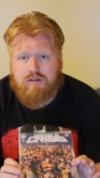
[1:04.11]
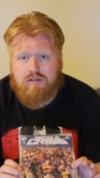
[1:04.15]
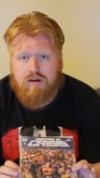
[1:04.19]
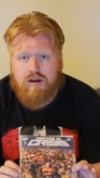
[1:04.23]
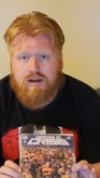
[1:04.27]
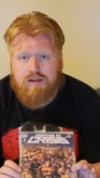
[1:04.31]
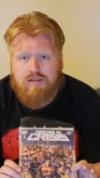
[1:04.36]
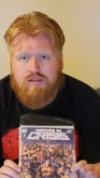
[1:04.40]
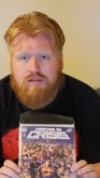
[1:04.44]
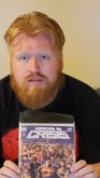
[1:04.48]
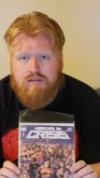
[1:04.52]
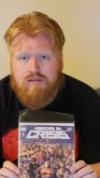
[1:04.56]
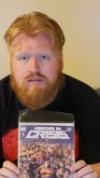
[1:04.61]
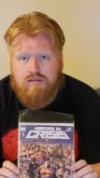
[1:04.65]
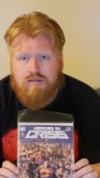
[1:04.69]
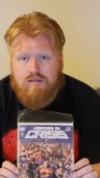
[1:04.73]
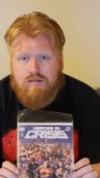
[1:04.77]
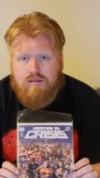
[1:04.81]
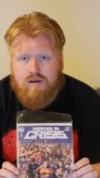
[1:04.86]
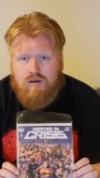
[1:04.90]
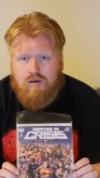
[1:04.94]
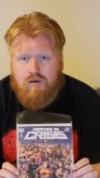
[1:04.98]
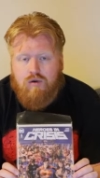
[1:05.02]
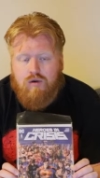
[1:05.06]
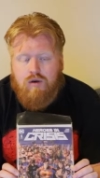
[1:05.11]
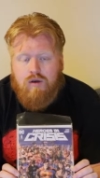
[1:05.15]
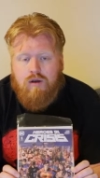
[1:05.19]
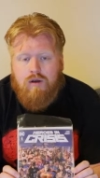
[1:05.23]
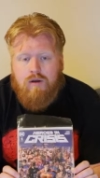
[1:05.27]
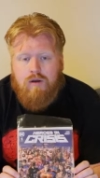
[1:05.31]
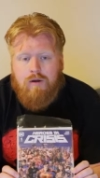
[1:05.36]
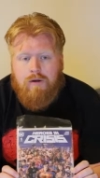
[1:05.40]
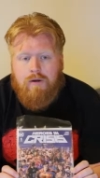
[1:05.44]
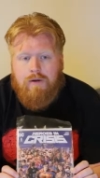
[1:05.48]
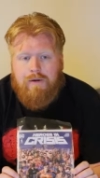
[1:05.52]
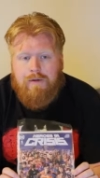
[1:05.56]
in Crisis. So,
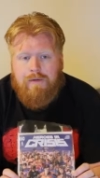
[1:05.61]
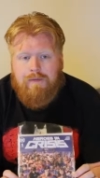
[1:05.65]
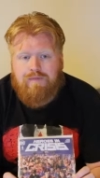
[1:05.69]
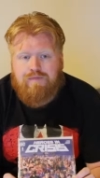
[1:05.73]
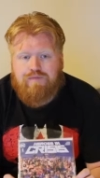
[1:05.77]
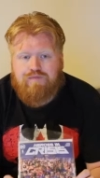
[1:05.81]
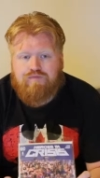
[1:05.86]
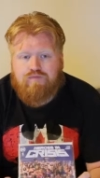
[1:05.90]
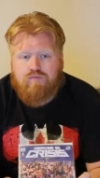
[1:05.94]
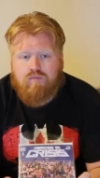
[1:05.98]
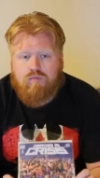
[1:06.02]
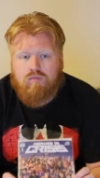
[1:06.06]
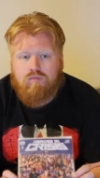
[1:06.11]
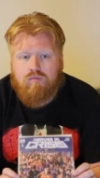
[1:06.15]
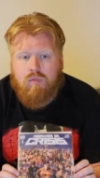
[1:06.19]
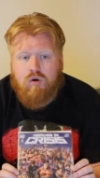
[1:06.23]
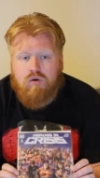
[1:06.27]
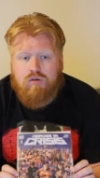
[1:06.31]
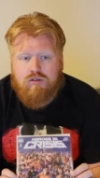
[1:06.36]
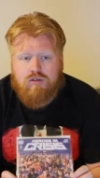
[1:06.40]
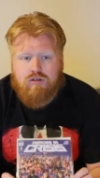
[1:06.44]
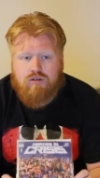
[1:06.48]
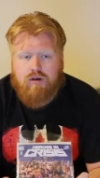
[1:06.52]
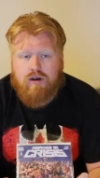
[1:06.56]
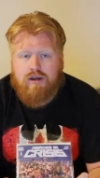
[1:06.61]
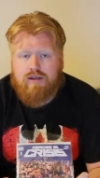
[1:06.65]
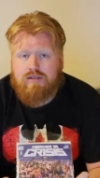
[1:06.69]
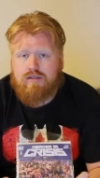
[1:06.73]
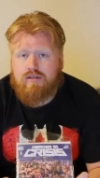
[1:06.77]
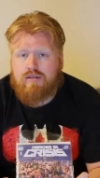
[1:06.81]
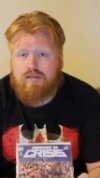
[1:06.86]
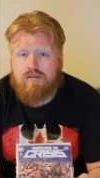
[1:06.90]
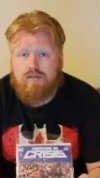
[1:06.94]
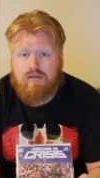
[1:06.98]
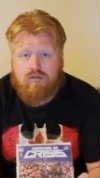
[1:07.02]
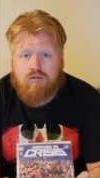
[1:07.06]
most
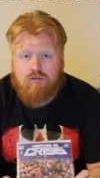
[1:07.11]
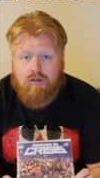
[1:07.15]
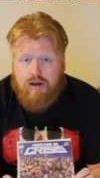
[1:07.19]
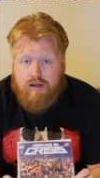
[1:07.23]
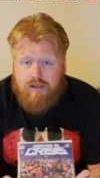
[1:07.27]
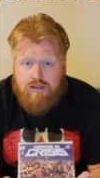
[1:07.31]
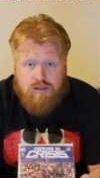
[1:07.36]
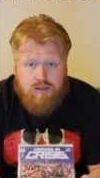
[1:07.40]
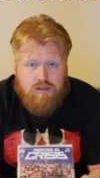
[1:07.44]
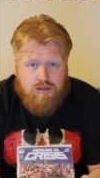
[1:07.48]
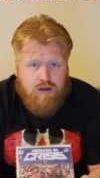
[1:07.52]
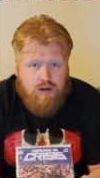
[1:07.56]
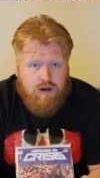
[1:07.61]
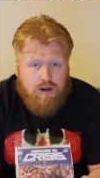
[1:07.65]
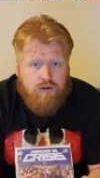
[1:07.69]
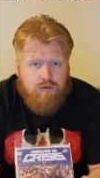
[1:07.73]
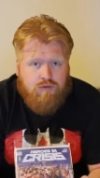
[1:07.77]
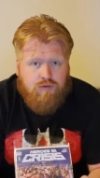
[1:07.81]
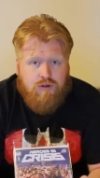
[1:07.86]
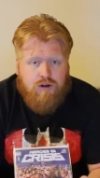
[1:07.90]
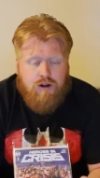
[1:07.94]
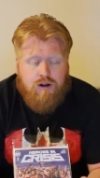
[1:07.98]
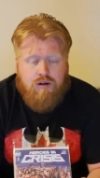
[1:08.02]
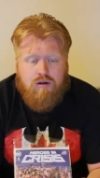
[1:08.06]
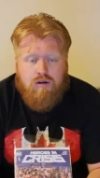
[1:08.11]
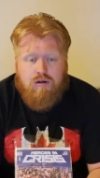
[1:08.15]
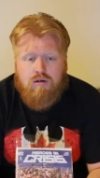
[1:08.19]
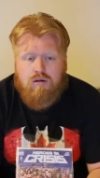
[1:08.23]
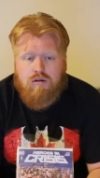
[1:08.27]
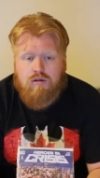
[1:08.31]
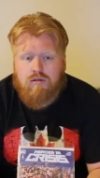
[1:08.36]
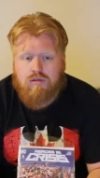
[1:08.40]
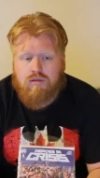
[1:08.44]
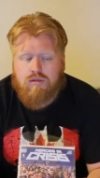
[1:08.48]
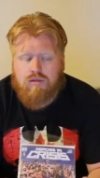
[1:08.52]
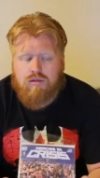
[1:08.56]
crises is Crisis on Infinite
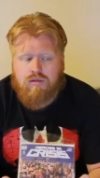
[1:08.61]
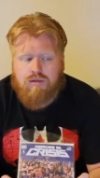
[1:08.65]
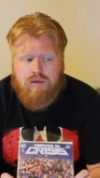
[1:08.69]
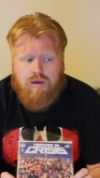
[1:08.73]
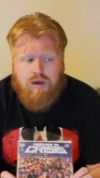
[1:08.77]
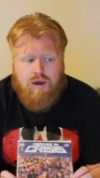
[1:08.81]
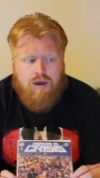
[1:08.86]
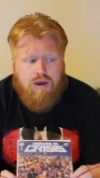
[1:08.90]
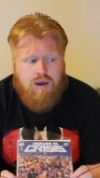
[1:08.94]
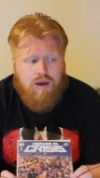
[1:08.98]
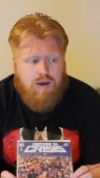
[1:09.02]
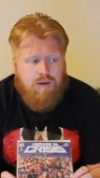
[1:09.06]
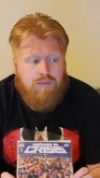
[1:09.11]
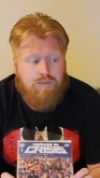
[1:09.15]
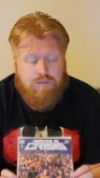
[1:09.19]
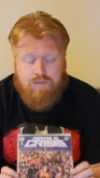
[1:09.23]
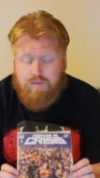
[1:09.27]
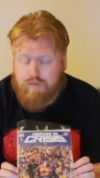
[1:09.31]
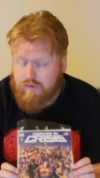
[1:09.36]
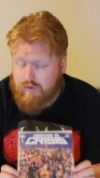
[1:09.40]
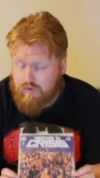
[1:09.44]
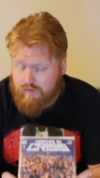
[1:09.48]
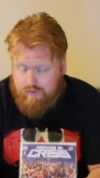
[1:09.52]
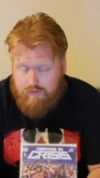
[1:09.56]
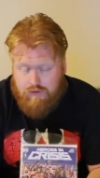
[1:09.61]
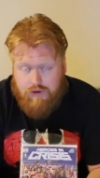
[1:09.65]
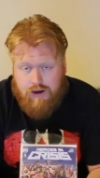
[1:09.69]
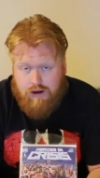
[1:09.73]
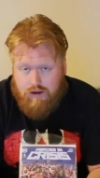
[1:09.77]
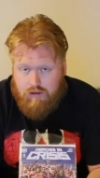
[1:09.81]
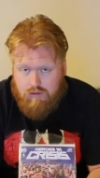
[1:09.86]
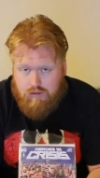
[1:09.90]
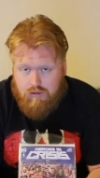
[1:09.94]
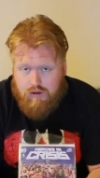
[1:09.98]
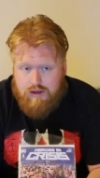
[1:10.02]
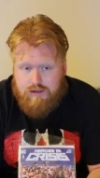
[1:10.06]
Earth, uh,
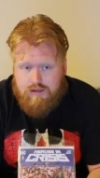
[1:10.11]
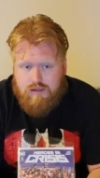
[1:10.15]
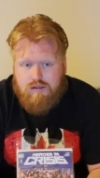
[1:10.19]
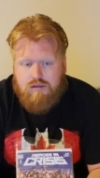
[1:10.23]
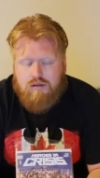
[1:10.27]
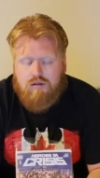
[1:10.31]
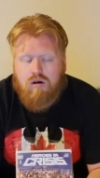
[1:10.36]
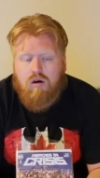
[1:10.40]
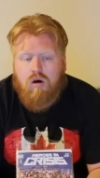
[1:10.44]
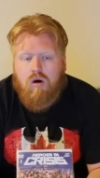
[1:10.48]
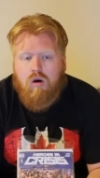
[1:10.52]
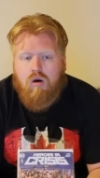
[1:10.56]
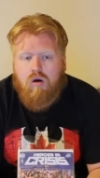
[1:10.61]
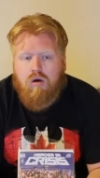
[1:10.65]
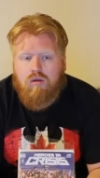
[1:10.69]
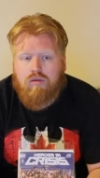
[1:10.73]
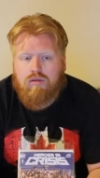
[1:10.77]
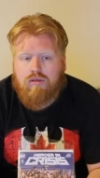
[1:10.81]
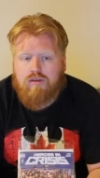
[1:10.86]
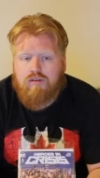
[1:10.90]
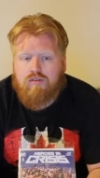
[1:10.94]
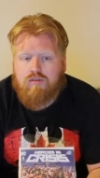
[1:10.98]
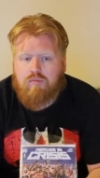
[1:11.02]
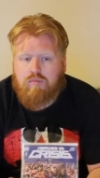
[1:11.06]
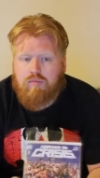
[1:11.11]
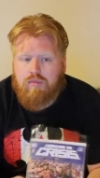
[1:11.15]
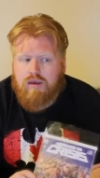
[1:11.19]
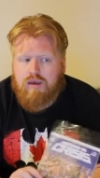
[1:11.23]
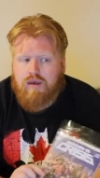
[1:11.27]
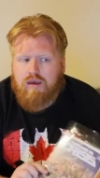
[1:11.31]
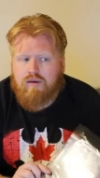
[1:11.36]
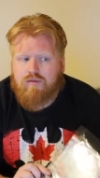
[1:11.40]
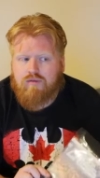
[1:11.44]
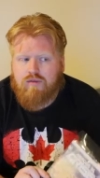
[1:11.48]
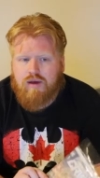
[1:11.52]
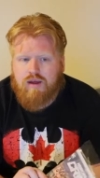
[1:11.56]
Final Crisis. They're all these
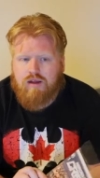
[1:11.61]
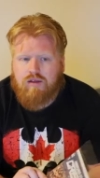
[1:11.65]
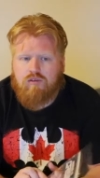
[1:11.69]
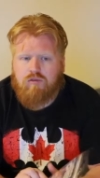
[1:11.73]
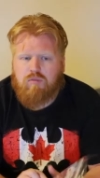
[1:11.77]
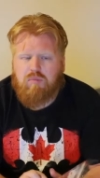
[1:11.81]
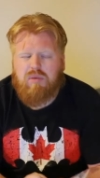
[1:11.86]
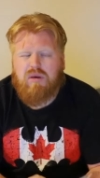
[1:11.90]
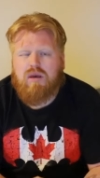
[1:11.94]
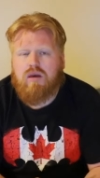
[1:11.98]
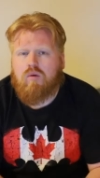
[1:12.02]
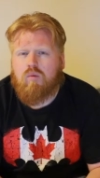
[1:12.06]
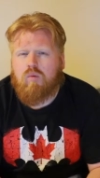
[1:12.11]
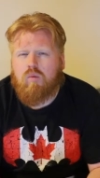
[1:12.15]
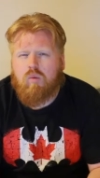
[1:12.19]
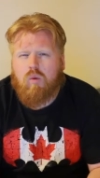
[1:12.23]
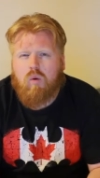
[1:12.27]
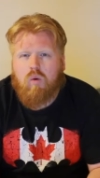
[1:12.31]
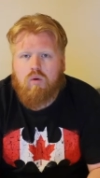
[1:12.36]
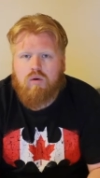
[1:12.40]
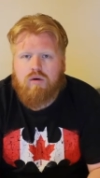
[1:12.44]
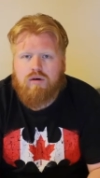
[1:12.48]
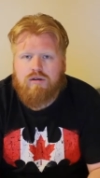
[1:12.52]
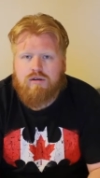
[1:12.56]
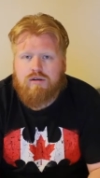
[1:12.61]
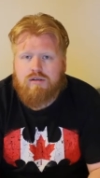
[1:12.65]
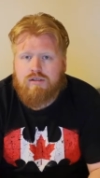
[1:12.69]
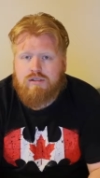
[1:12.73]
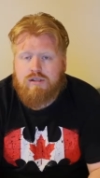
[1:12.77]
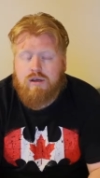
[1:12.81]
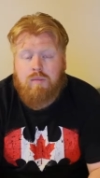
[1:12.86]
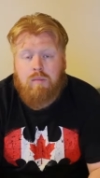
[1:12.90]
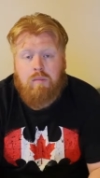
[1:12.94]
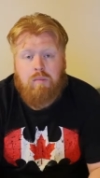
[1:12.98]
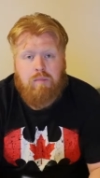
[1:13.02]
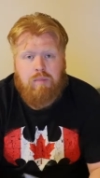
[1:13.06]
big events, big wars.
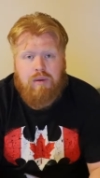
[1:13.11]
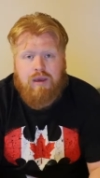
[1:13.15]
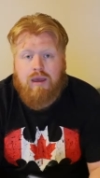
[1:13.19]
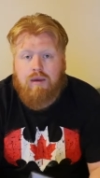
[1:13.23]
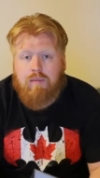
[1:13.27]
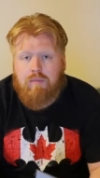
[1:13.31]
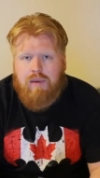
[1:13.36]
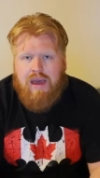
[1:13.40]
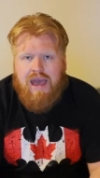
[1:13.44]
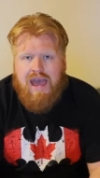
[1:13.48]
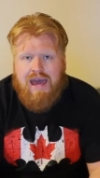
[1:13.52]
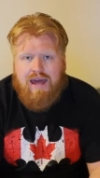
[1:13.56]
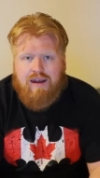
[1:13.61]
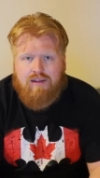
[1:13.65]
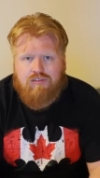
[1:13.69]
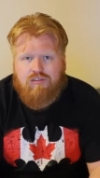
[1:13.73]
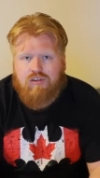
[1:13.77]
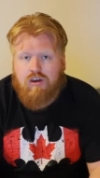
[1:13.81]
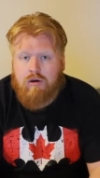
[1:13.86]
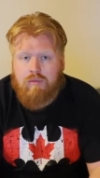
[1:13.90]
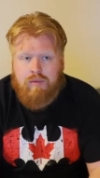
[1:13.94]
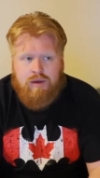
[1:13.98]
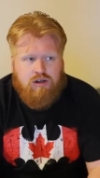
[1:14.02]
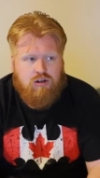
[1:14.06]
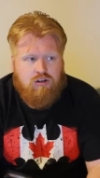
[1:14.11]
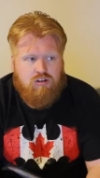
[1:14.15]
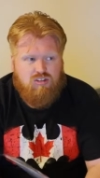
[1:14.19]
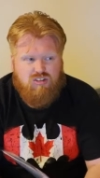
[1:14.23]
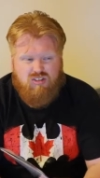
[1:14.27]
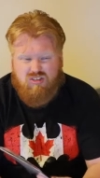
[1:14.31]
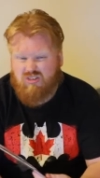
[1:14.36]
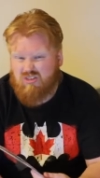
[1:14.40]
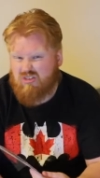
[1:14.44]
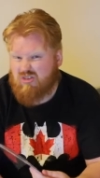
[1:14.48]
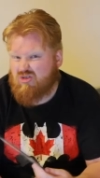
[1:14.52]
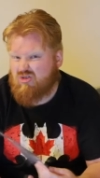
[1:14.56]
Some big bad is coming to
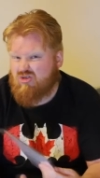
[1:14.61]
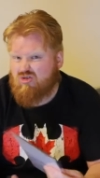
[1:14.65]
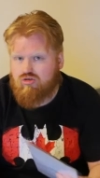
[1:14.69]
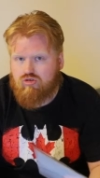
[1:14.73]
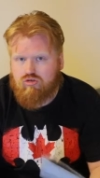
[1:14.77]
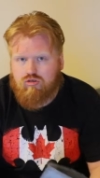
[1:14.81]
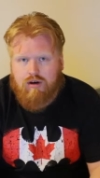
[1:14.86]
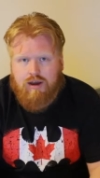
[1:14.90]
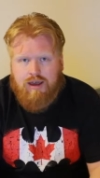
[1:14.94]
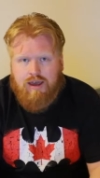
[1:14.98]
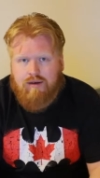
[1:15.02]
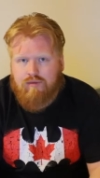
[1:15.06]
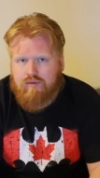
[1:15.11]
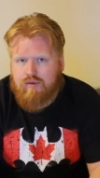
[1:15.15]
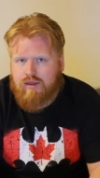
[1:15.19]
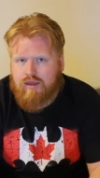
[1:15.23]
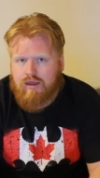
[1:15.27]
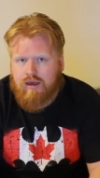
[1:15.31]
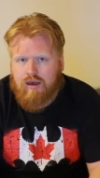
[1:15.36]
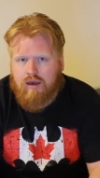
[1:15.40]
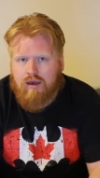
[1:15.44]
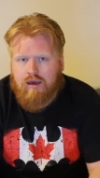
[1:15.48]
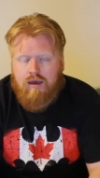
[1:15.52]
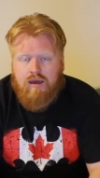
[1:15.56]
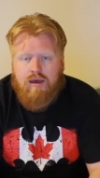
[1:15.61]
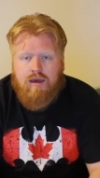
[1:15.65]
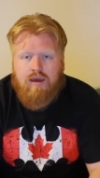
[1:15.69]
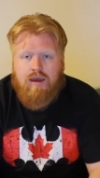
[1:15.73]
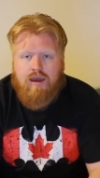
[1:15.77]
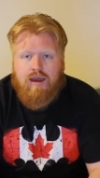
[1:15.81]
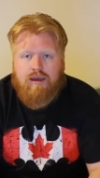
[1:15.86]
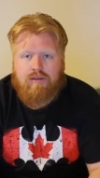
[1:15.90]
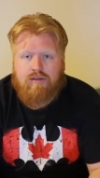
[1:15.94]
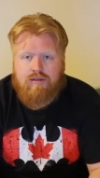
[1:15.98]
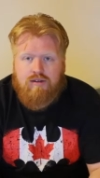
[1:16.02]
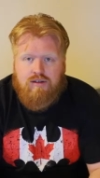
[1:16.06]
just destroy everything,
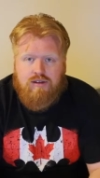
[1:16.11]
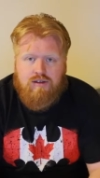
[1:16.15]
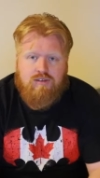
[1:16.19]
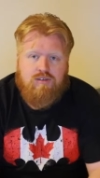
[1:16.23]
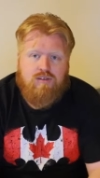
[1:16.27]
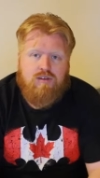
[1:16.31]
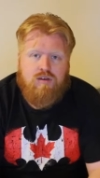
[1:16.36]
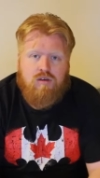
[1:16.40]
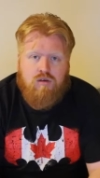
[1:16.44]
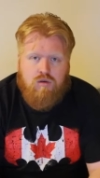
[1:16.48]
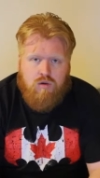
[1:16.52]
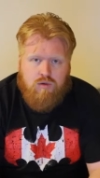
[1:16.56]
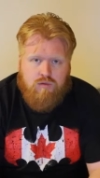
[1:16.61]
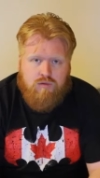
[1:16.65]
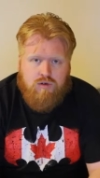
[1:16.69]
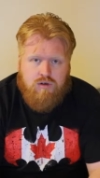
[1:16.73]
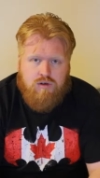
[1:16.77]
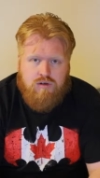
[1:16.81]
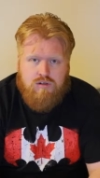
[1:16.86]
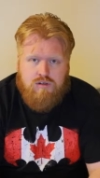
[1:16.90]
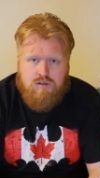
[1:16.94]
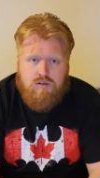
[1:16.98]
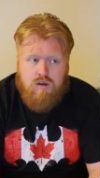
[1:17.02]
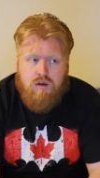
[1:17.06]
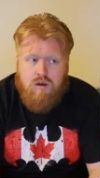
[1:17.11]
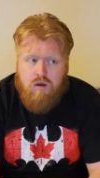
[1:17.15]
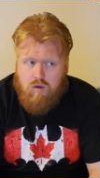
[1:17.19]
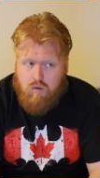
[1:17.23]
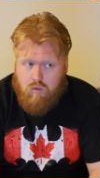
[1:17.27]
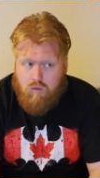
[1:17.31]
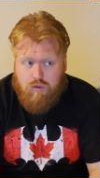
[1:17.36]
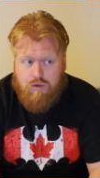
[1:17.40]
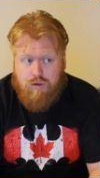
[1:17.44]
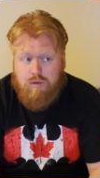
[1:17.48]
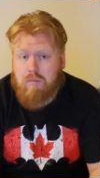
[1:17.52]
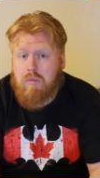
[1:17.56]
and the DC Universe,
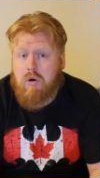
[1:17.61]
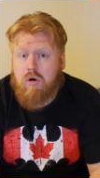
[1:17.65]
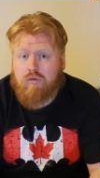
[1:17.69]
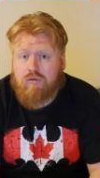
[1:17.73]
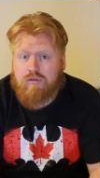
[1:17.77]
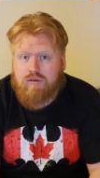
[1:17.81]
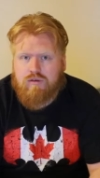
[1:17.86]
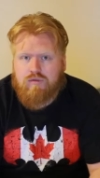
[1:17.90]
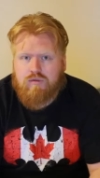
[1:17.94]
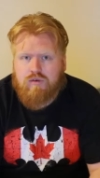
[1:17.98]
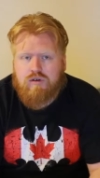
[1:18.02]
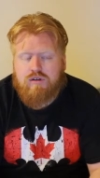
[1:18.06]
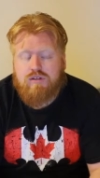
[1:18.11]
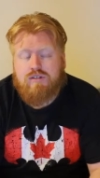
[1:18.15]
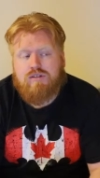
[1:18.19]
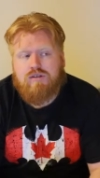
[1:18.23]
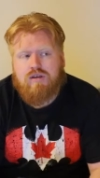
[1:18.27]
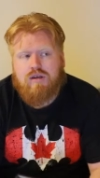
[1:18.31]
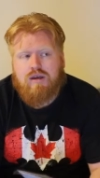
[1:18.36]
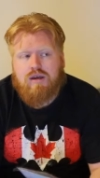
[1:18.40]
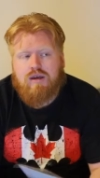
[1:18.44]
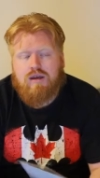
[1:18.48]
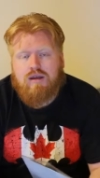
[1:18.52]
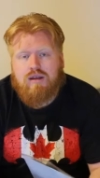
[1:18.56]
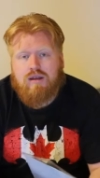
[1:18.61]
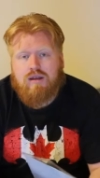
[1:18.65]
or the multiverse,